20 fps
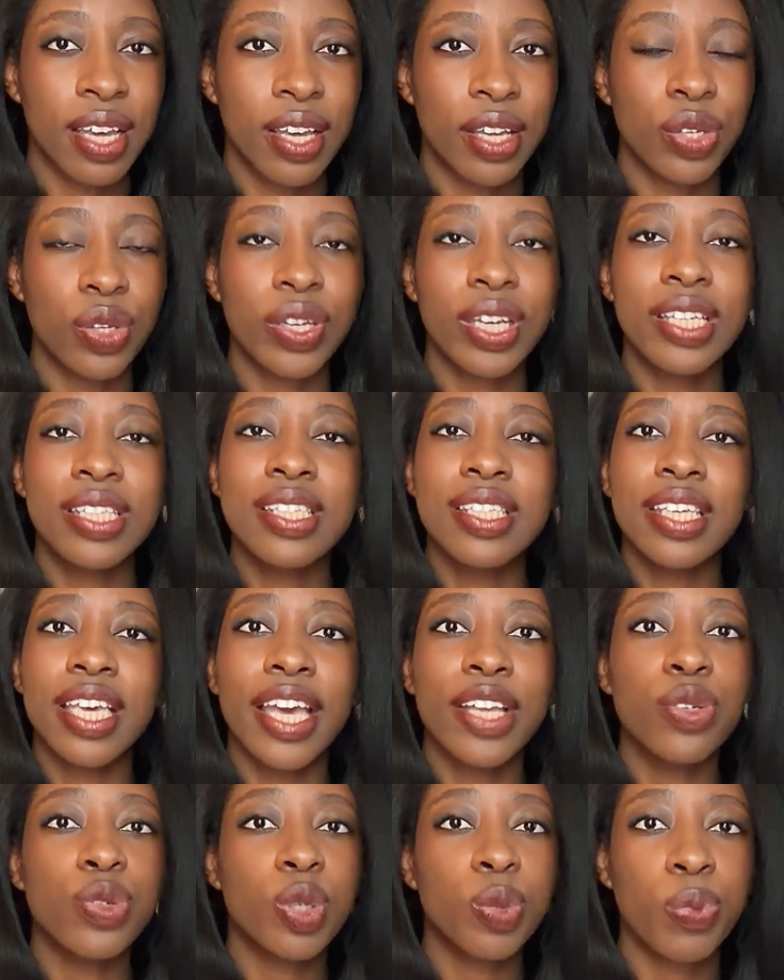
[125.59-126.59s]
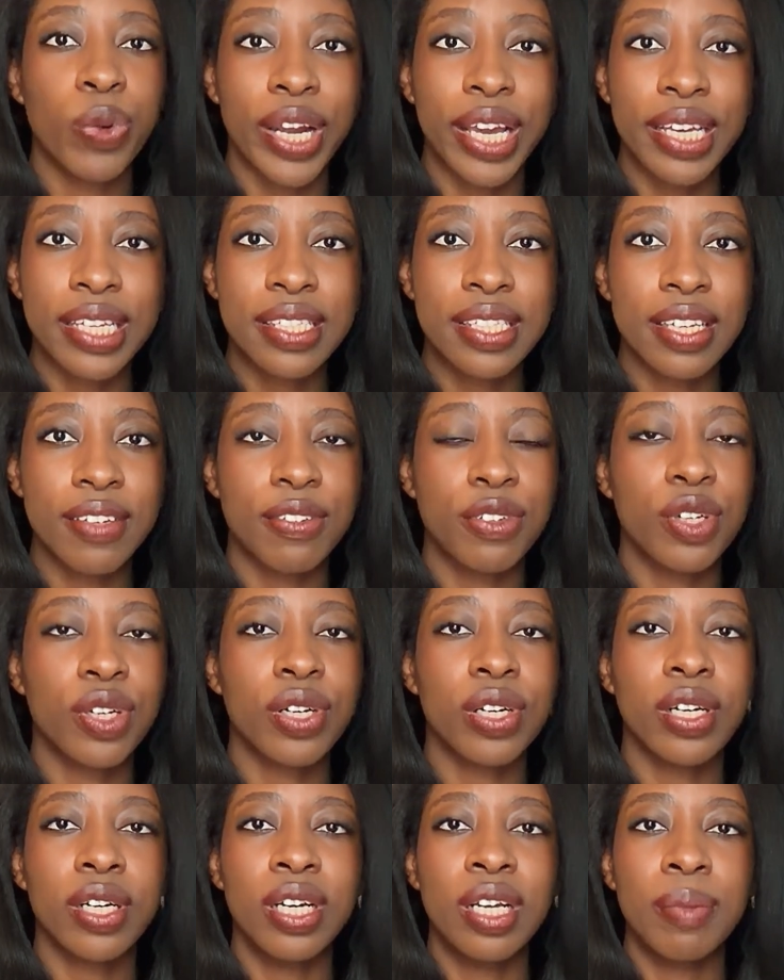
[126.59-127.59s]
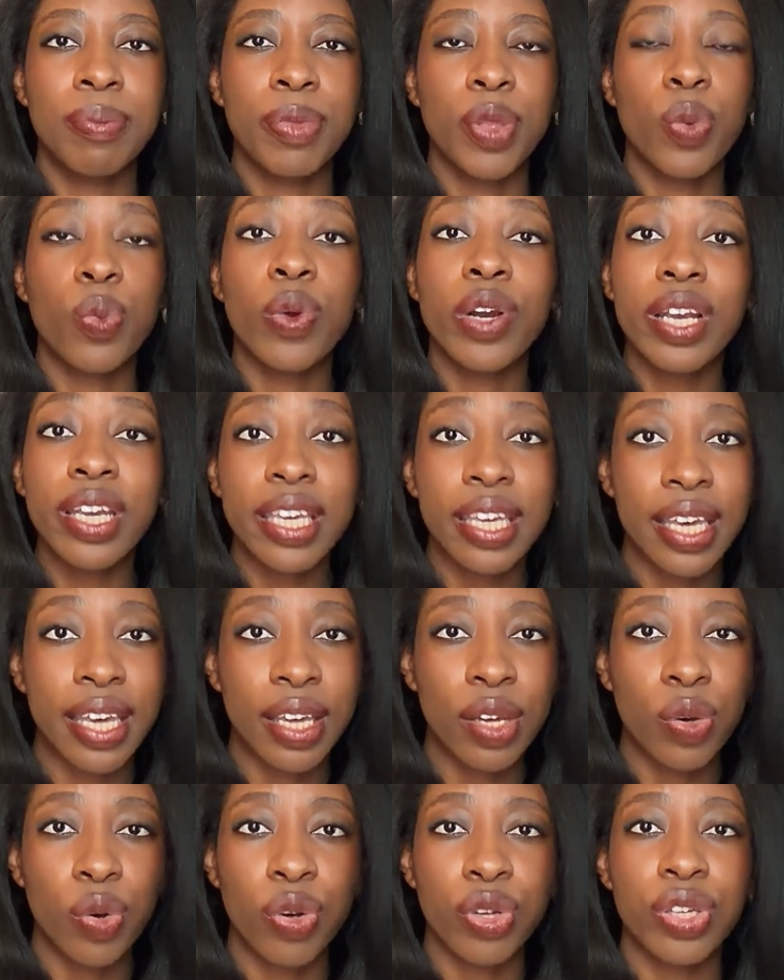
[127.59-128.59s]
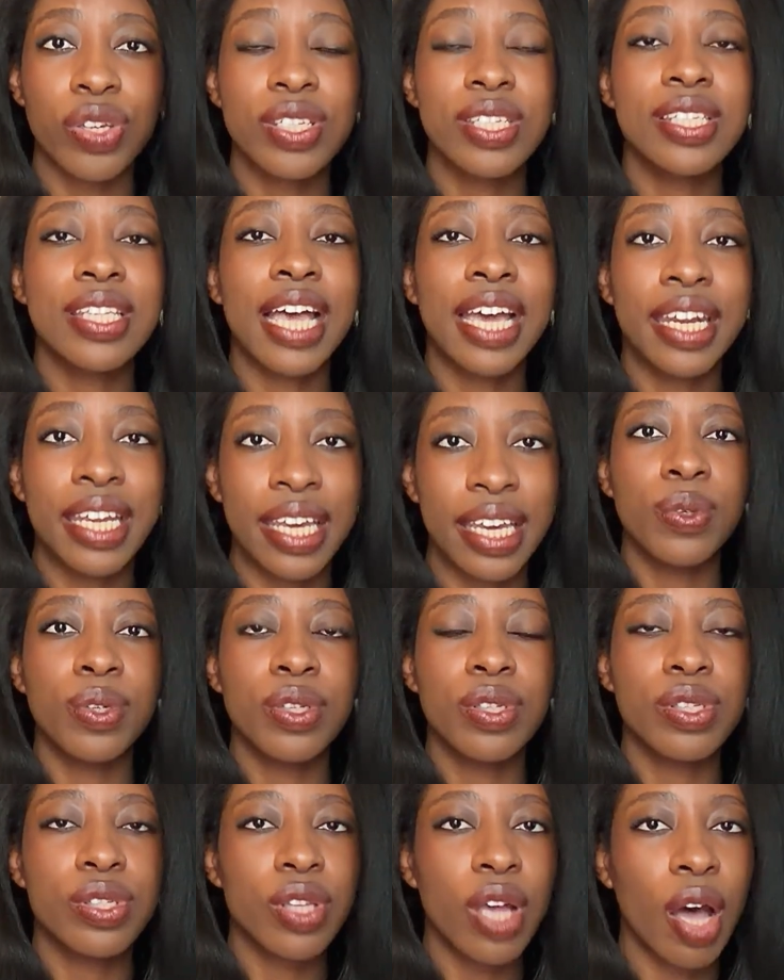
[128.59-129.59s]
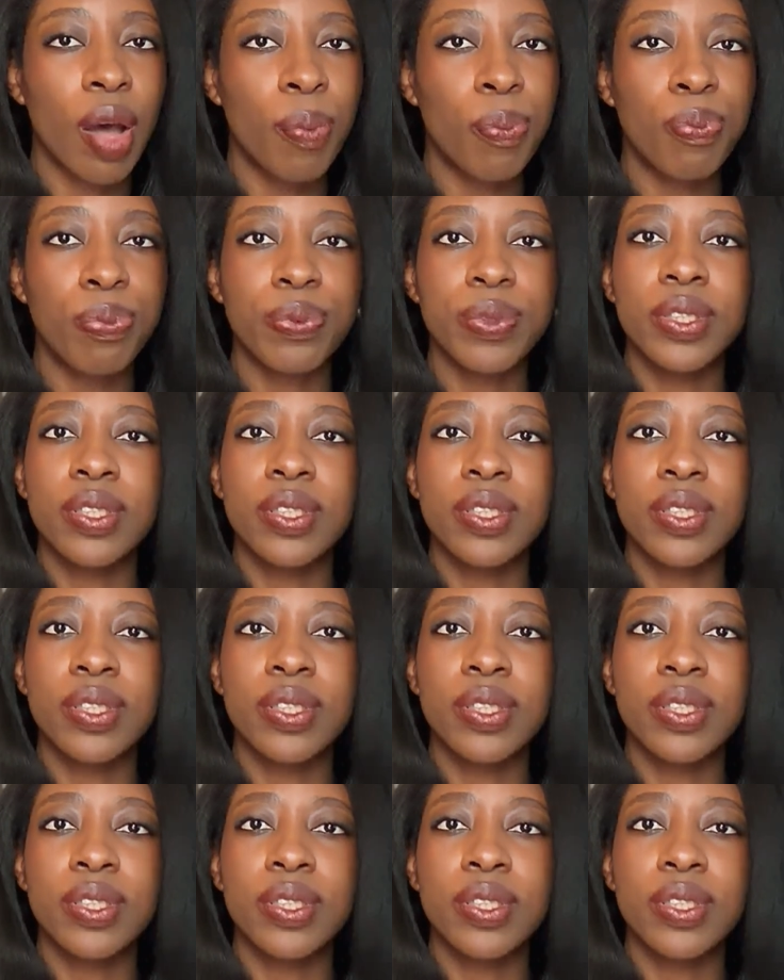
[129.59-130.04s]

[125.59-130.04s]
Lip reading: You can schedule breaks. If you're working or you're studying, stop,